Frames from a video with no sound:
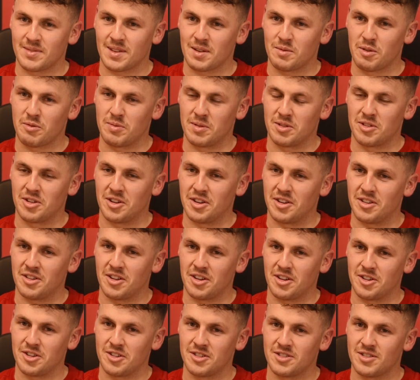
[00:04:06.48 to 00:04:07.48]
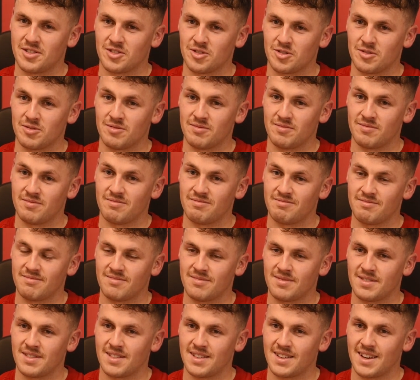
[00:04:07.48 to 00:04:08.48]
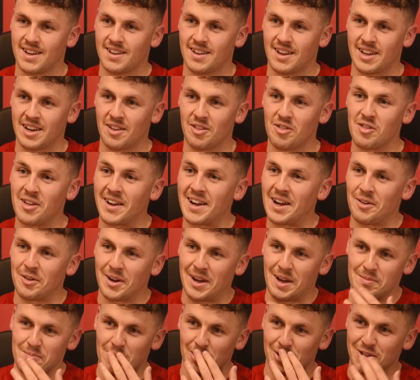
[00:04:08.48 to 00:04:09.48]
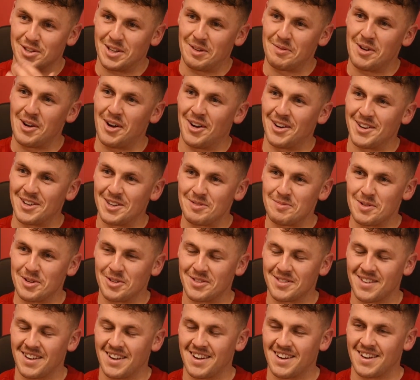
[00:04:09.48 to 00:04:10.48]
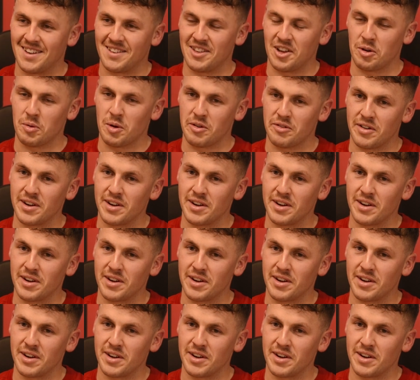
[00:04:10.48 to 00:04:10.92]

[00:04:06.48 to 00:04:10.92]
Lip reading: we've been doing it now. So I didn't think I would get much, to be honest, but no, we've